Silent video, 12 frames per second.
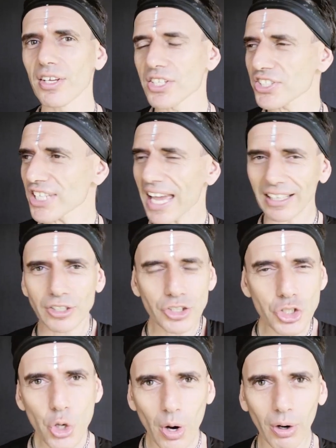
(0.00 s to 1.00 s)
stacked
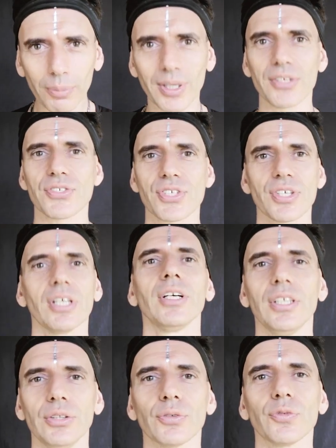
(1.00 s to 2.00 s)
traumas
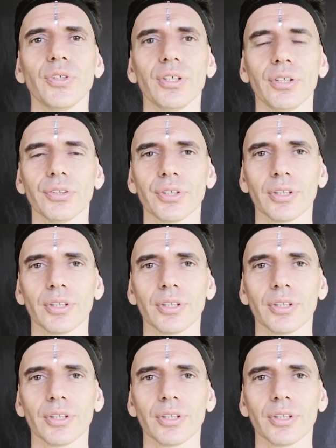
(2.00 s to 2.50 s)
in your field.